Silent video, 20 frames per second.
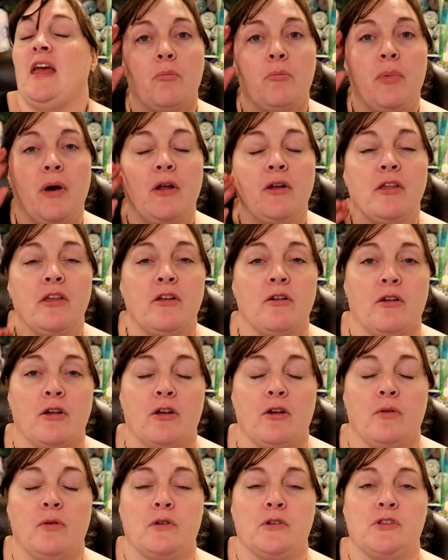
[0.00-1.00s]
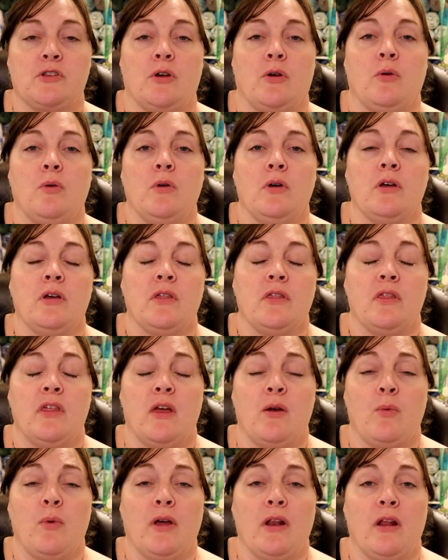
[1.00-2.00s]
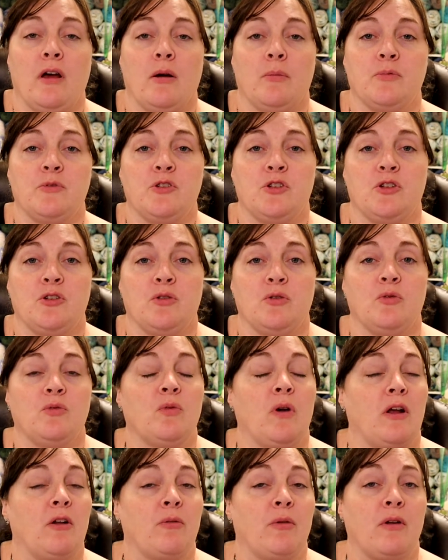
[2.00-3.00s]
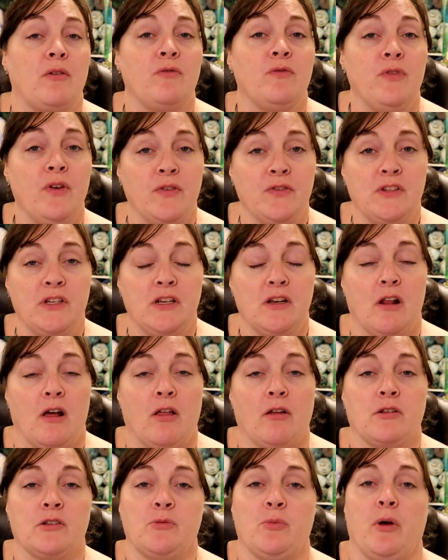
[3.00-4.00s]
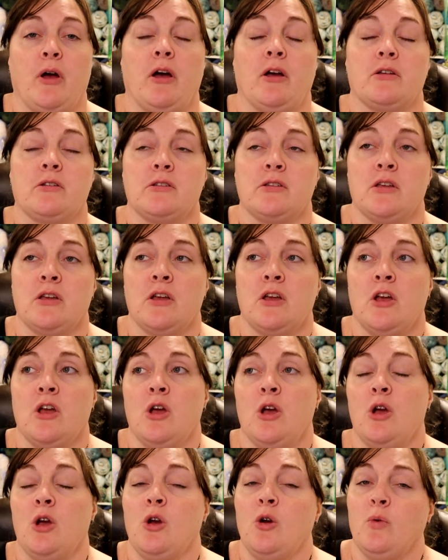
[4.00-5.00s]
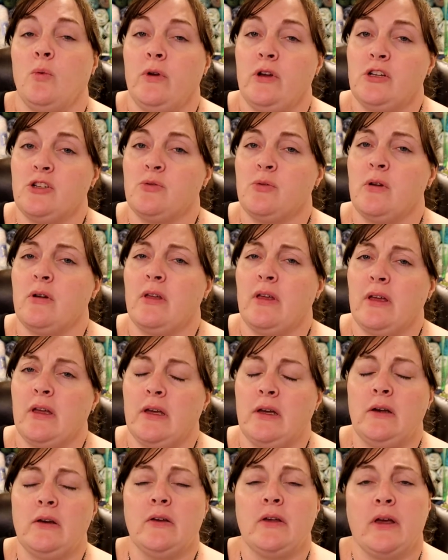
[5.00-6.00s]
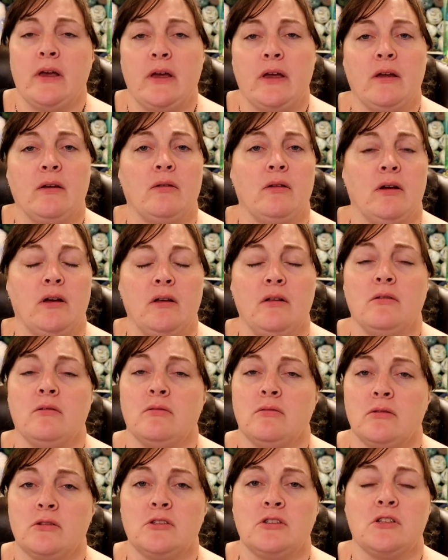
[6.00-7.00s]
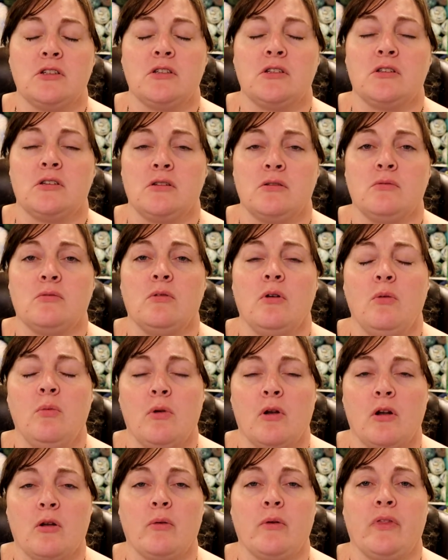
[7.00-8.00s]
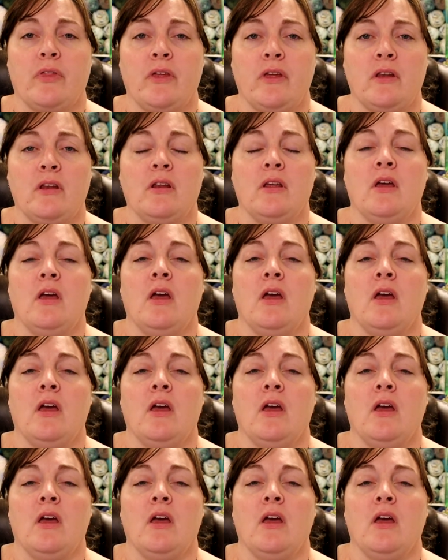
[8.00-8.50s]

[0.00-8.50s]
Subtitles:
About a year ago or so, they went up to right around $15 a box, which we're like, okay, well, we'll work with it.